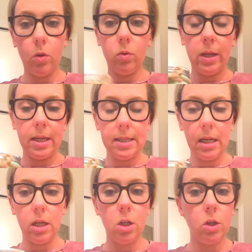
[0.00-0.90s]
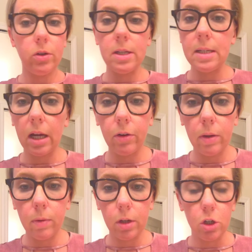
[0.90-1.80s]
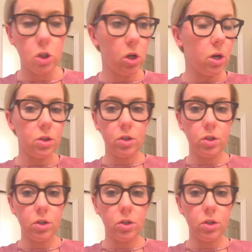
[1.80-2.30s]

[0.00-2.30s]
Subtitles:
like I said, you can decorate one of your jars